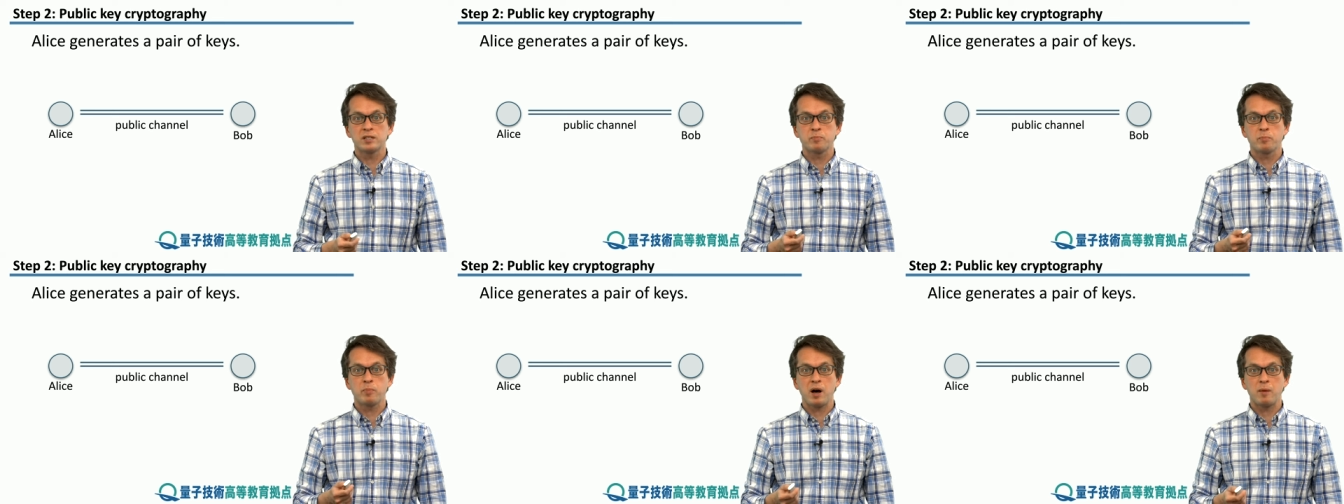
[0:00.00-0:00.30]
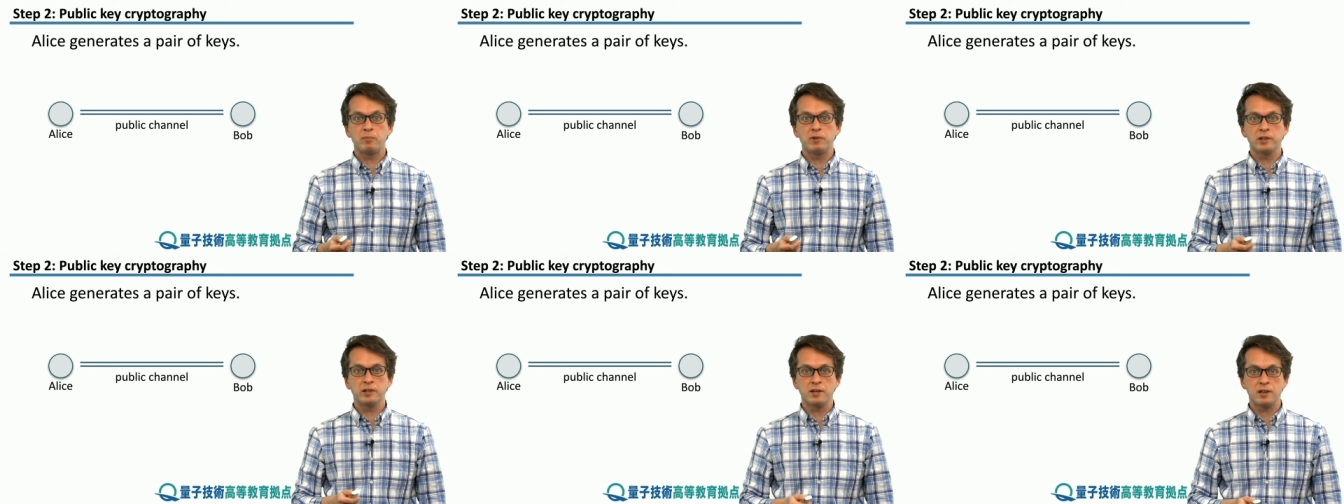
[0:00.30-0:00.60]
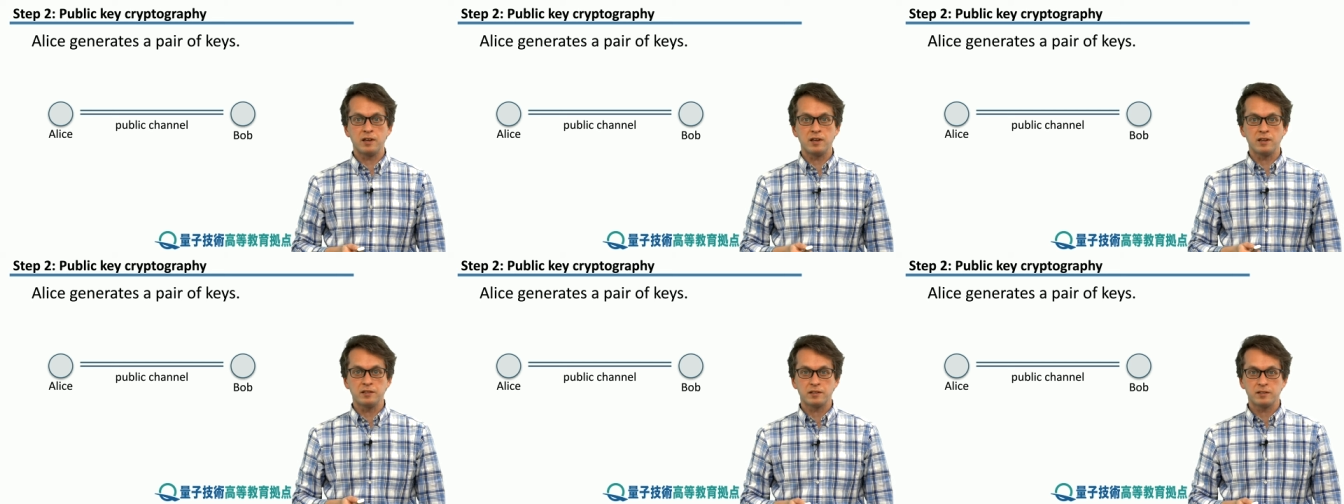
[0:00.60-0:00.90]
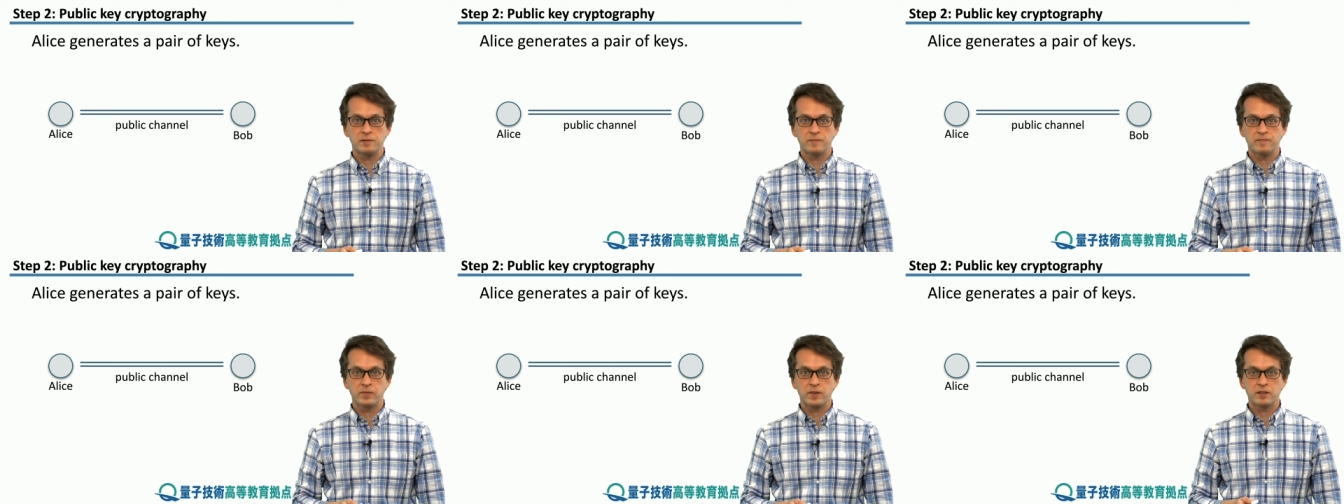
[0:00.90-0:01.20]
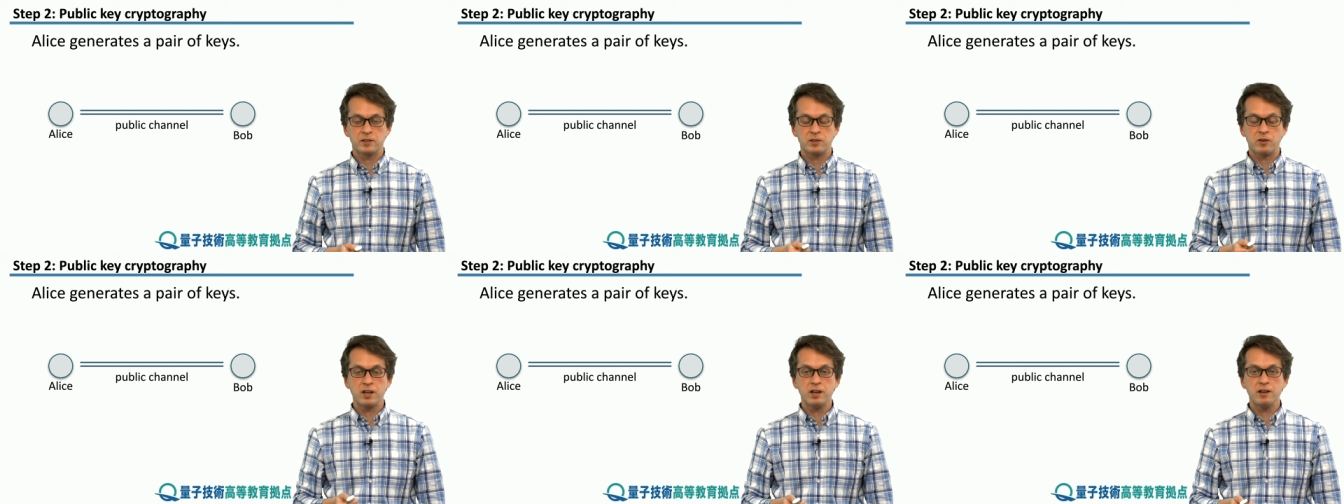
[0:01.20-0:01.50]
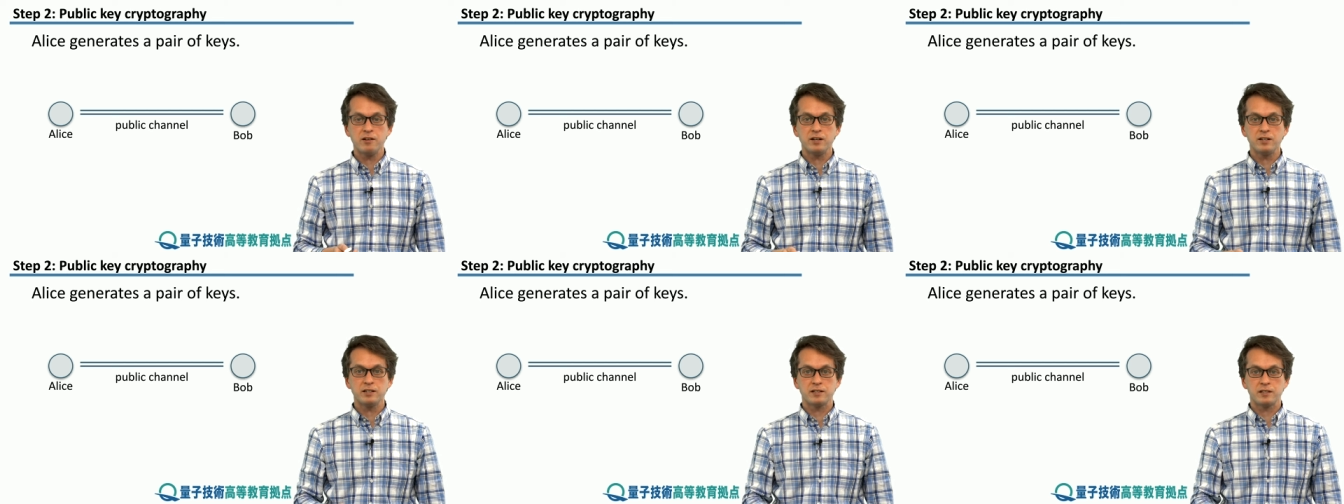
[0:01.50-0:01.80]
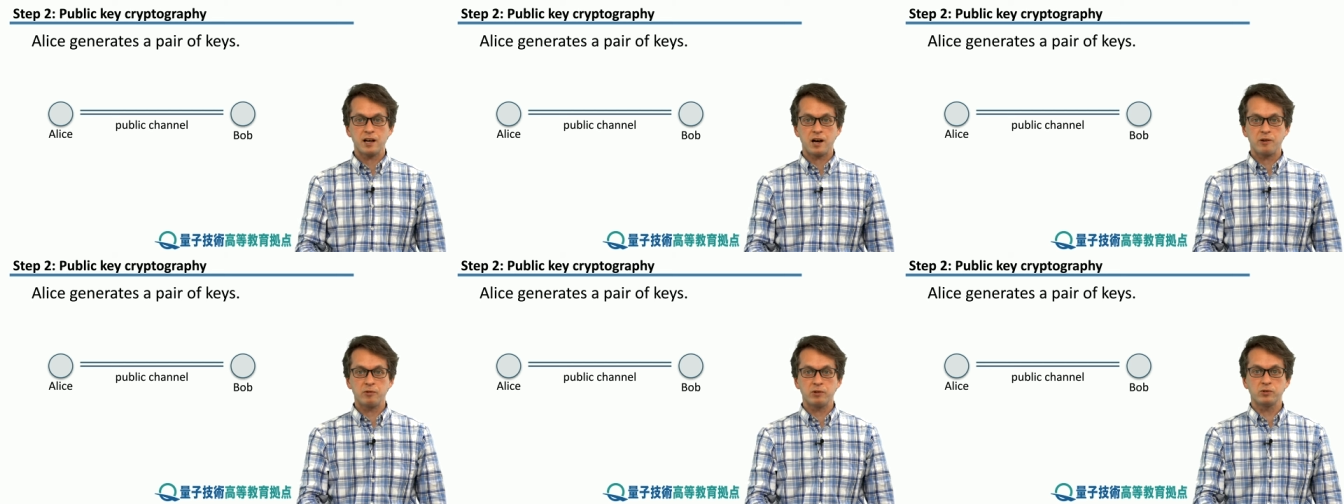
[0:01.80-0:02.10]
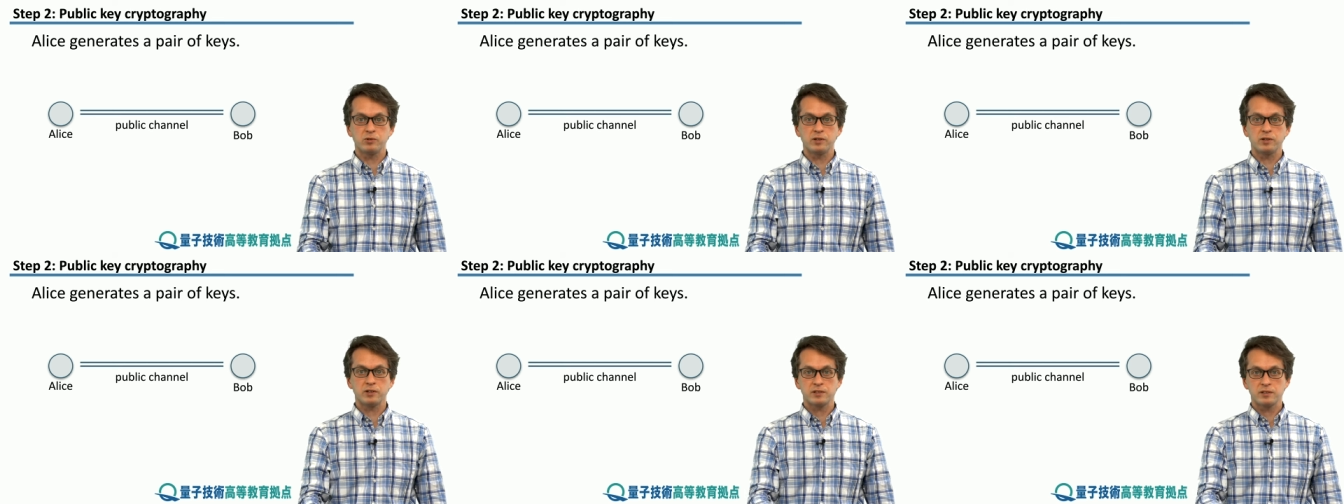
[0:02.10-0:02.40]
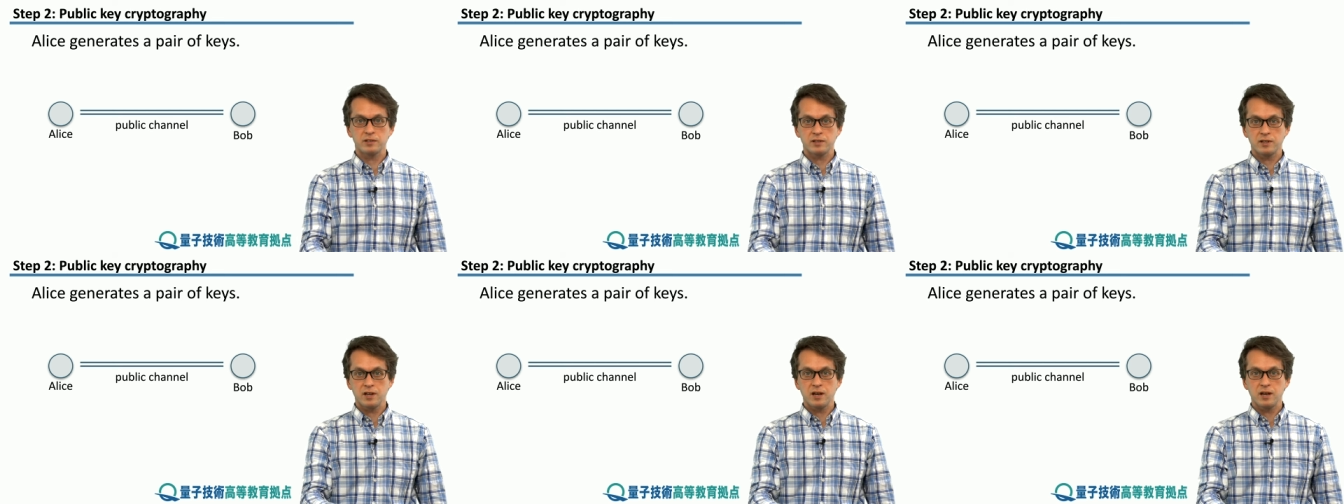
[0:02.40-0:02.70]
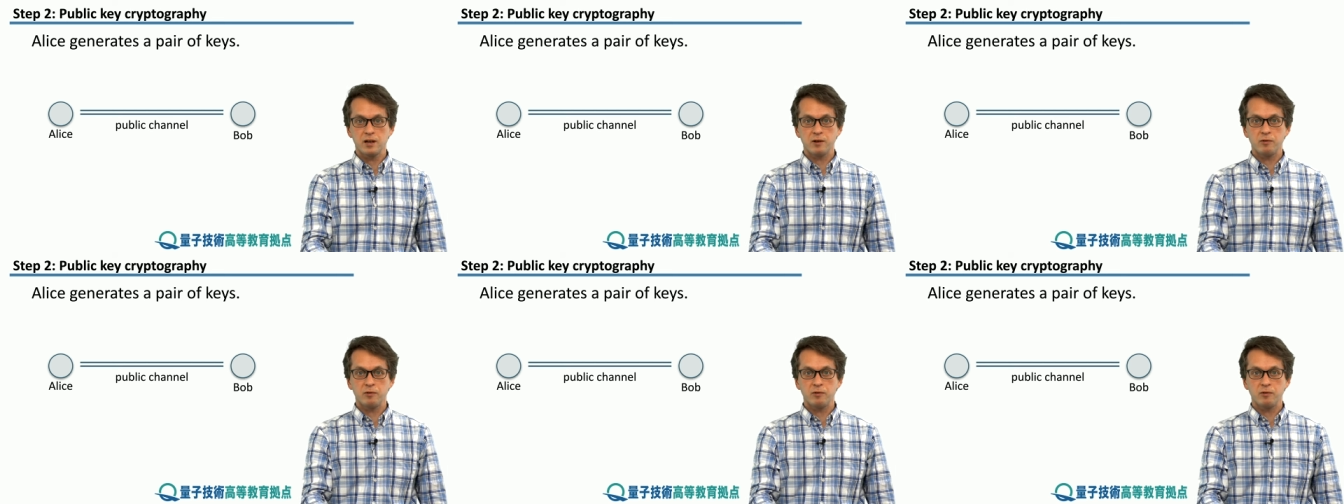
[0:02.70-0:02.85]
as public keys. So here's how it works.